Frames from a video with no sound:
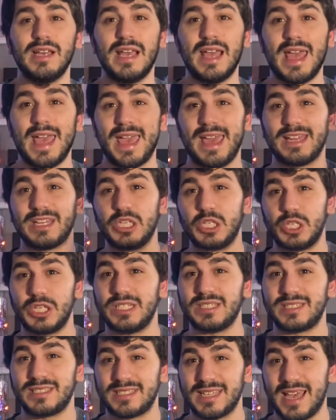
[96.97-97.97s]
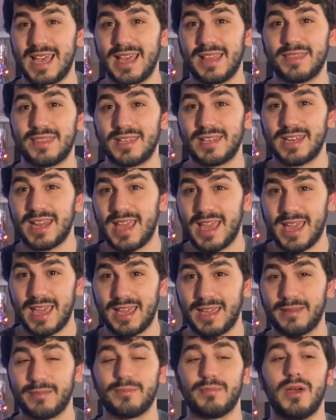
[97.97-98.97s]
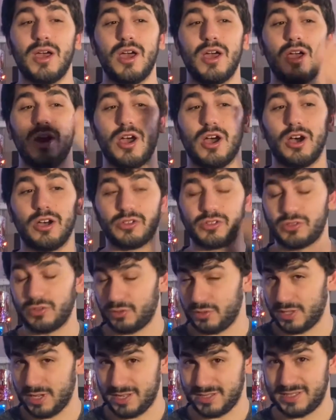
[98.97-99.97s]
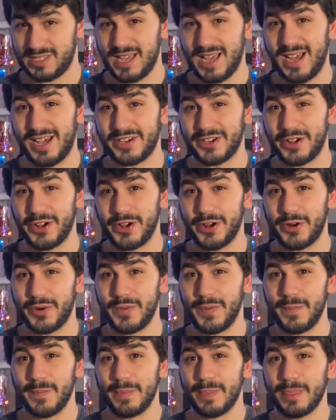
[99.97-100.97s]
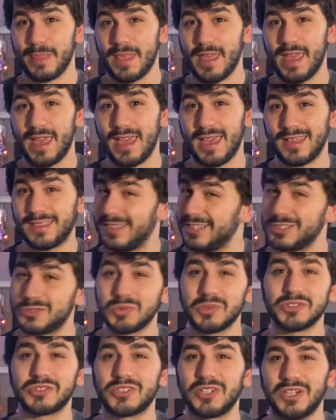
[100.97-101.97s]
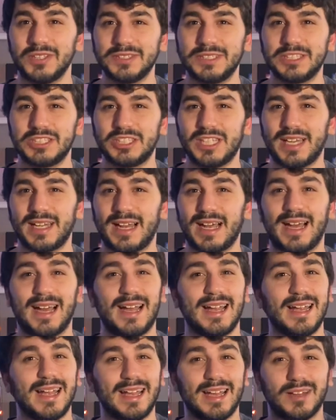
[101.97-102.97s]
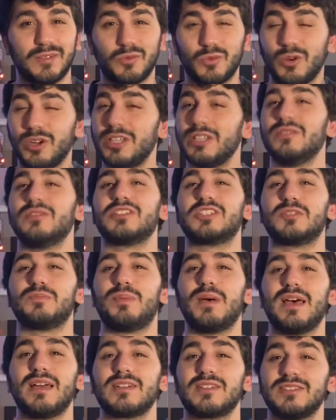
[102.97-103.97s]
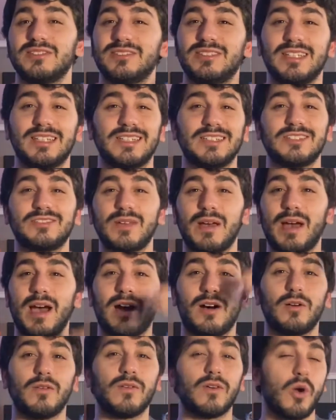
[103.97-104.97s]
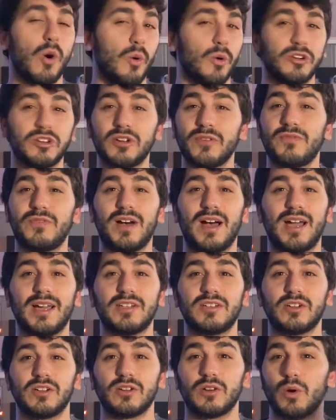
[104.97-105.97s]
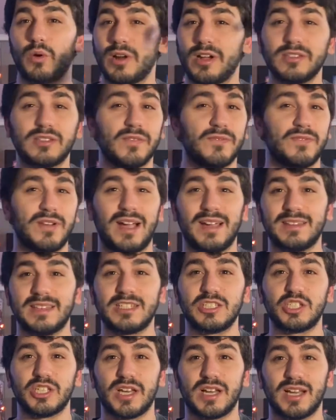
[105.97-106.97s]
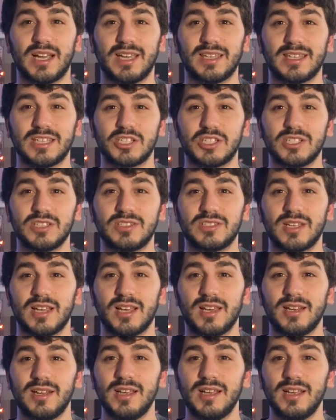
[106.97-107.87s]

and she said the name Ahsoka Tano, and this one's called the Jedi. And what do you expect? Because Din's out going to find her, going out to find the Jedi that she said.